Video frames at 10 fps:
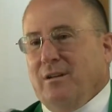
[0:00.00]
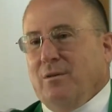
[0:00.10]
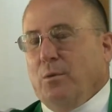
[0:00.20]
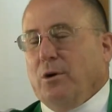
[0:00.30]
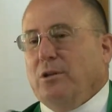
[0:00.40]

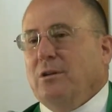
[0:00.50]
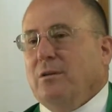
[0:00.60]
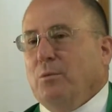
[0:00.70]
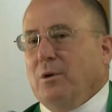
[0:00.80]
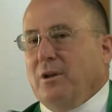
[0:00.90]

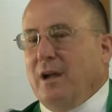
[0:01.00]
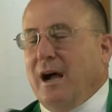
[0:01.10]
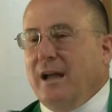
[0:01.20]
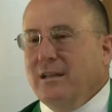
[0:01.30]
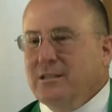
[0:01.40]
where
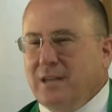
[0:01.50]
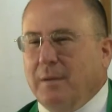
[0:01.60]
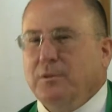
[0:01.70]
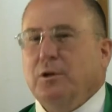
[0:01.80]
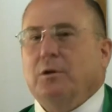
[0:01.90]
God has
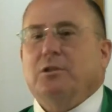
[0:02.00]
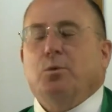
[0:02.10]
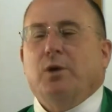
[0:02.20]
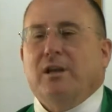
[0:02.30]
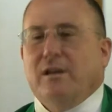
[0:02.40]
come to us
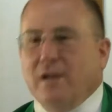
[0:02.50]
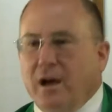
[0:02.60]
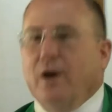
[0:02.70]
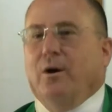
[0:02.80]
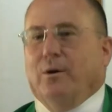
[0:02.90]
and we
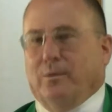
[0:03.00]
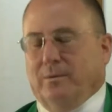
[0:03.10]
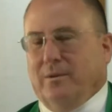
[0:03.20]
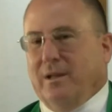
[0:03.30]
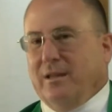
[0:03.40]
know
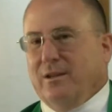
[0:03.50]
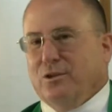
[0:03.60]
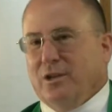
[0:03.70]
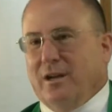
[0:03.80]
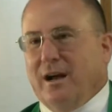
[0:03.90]
that
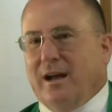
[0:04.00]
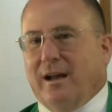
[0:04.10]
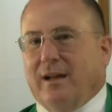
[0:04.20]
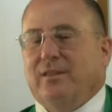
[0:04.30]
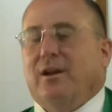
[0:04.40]
there's a God
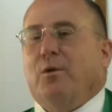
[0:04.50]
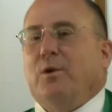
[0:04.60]
out there.